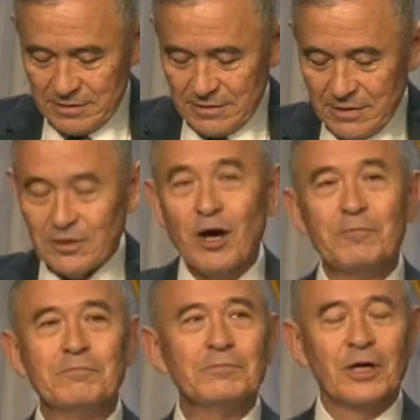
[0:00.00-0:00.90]
Nope,
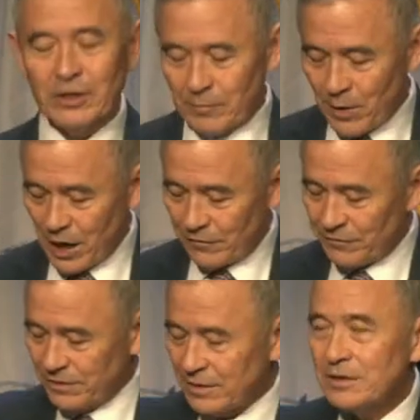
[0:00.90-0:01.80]
none of the above,
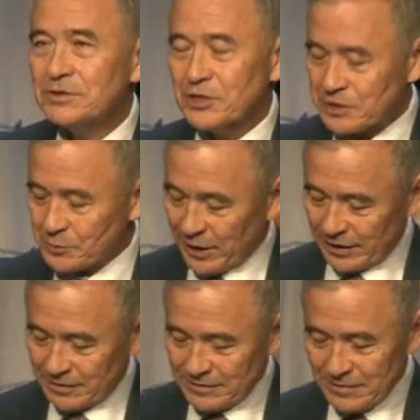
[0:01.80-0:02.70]
just me.
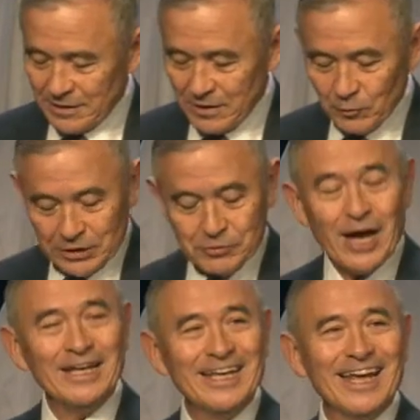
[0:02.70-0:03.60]
We tried
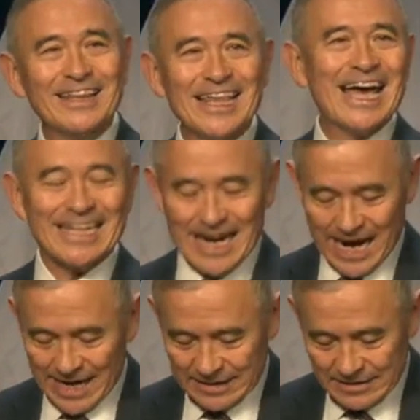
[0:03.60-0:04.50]
to get that
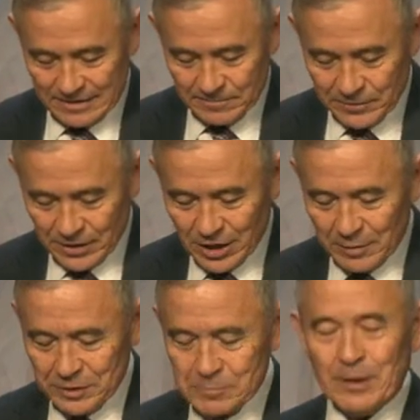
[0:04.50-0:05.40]
guy to come
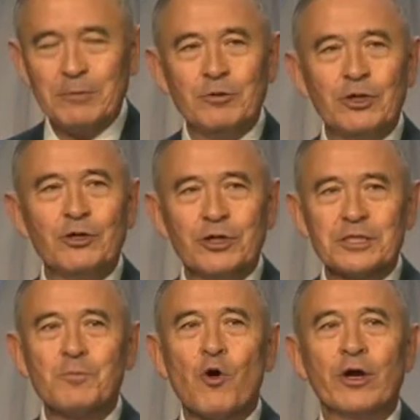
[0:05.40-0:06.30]
to speak with you this
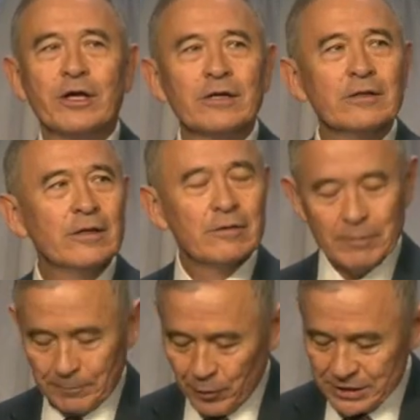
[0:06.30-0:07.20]
morning
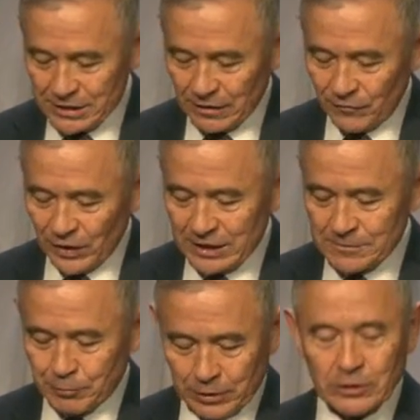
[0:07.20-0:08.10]
but pressing events
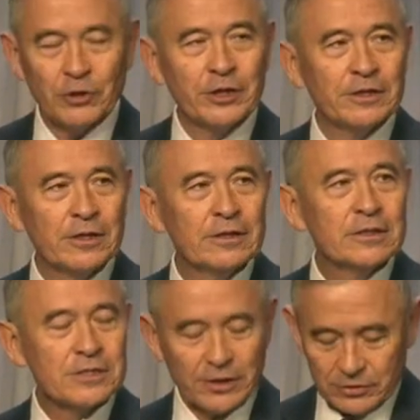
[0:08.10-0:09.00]
precluded
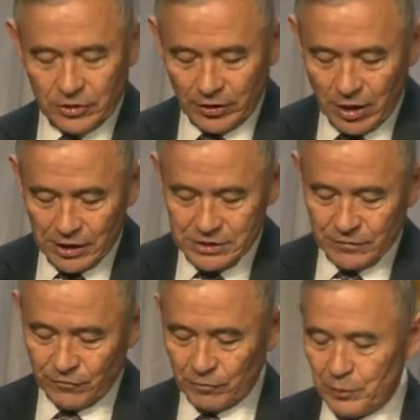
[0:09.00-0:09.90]
Secretary Austin
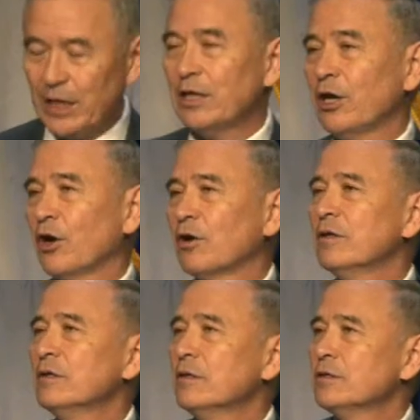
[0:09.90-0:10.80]
from being here,
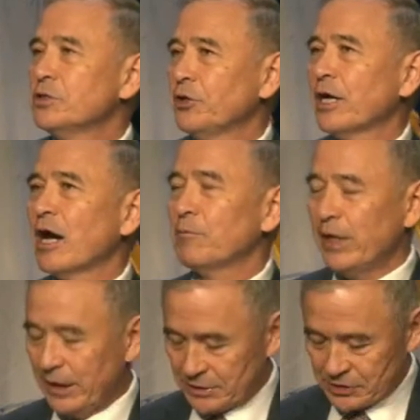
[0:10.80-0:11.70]
so you got me
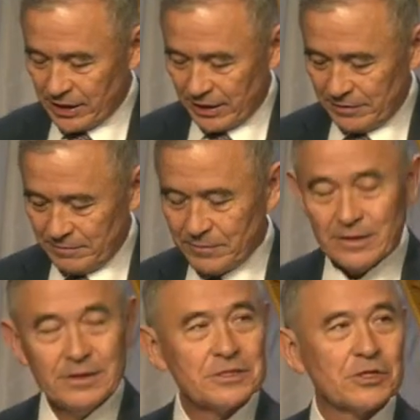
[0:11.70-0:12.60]
instead.
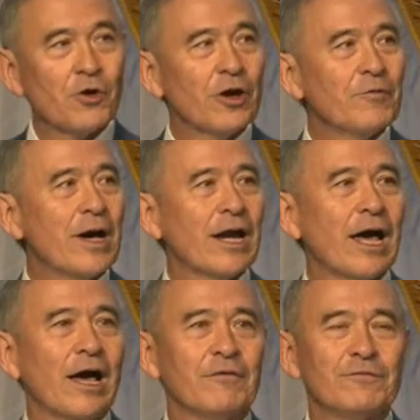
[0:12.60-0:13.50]
Story of my
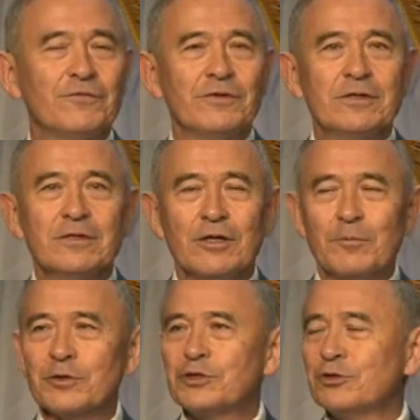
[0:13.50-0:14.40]
life.
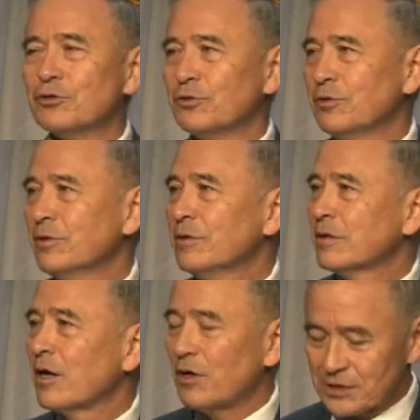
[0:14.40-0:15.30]
Number two,
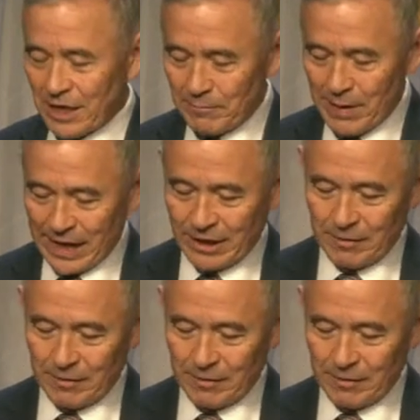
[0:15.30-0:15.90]
call sign backup.